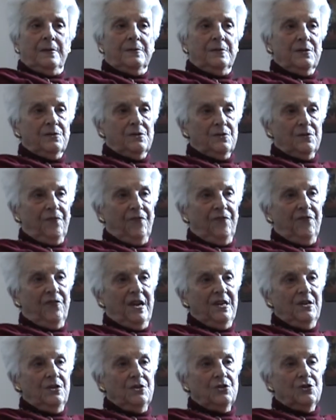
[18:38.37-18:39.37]
There's a
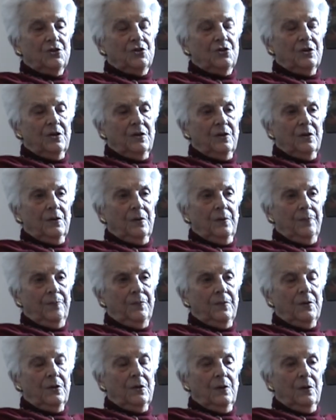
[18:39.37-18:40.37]
French
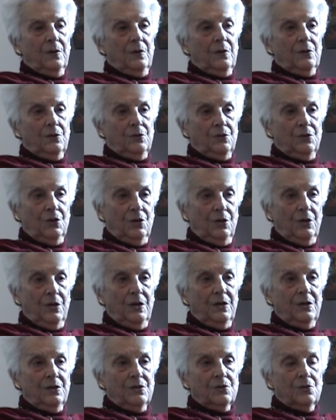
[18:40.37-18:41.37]

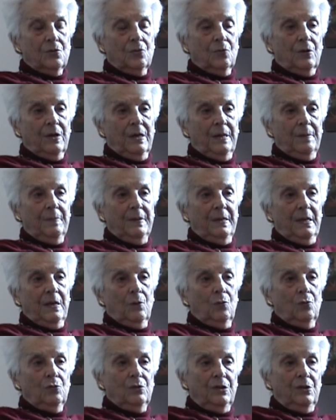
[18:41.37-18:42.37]
journalist who came
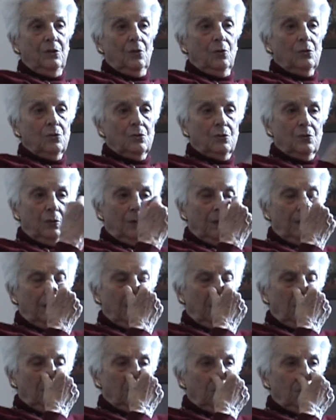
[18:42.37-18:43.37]
here who did also a
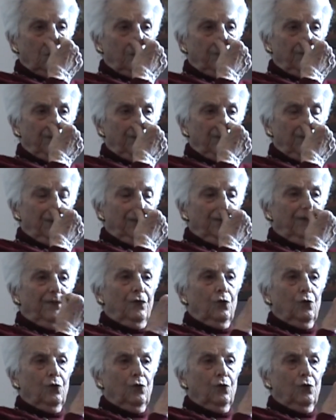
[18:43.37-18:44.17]
lot of